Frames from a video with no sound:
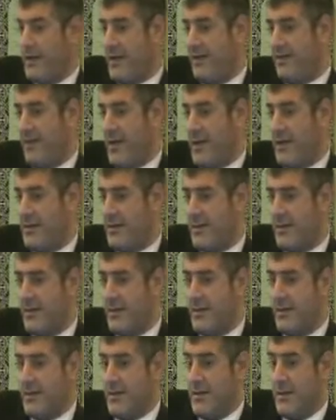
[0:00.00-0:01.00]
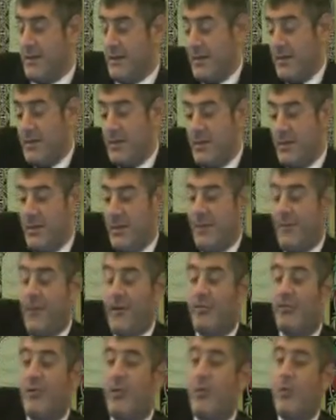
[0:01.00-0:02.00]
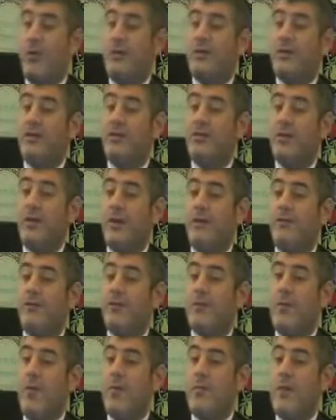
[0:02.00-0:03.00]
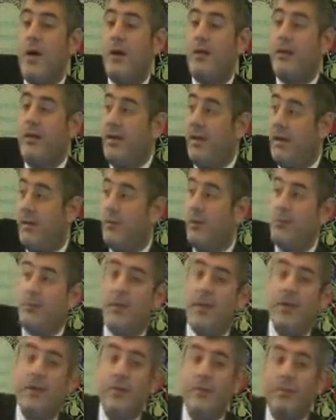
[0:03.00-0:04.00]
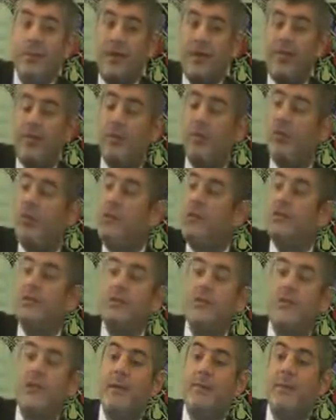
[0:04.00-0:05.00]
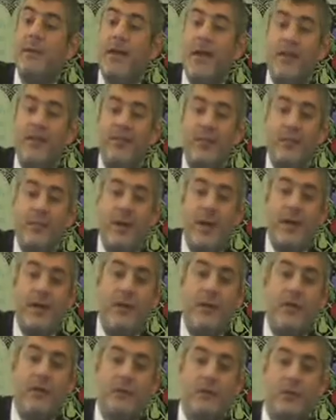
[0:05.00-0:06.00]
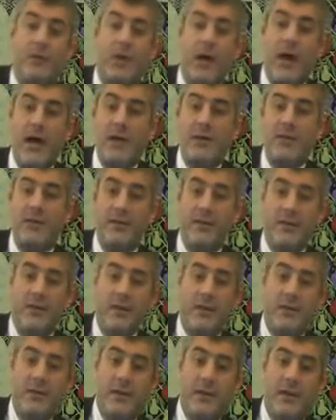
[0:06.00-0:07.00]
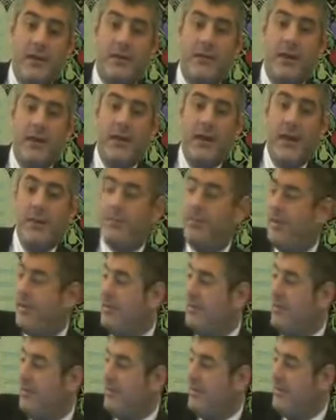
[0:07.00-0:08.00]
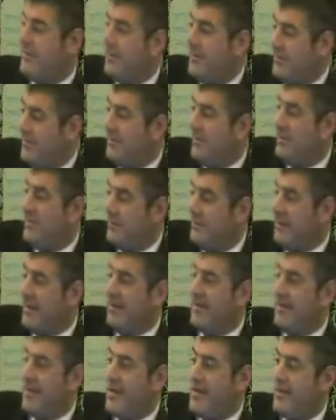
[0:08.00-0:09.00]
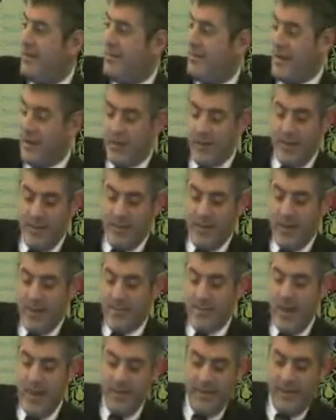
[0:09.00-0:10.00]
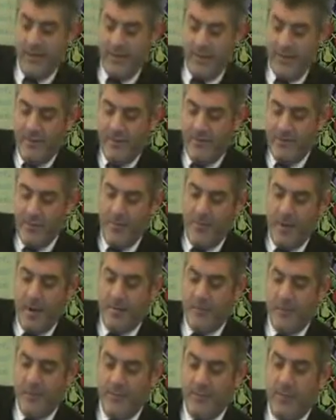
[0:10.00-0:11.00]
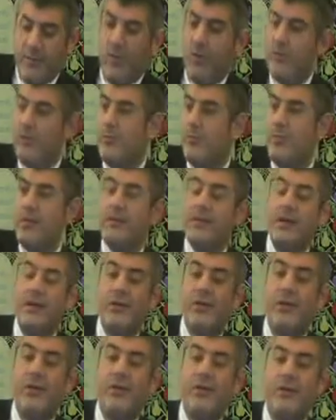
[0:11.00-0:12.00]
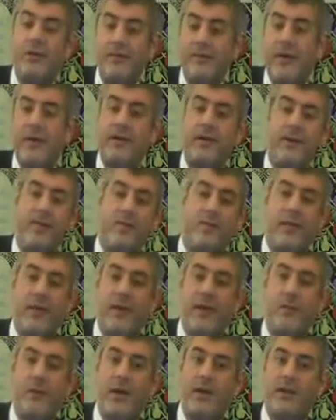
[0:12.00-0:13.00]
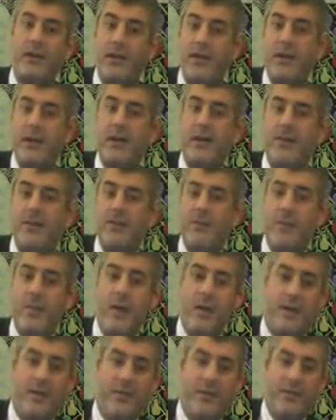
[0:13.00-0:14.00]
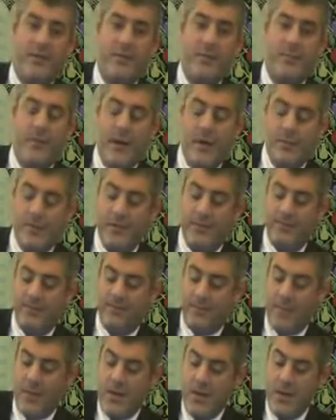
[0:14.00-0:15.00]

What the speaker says: That's it. If Hashem wanted to give you more money, it will make you pass through a lottery place. You buy a lotto card, and what happened? That's it. You make money. Well, there's no problem. Or you meet a girl, her father is very wealthy, he gives you money. What's the problem?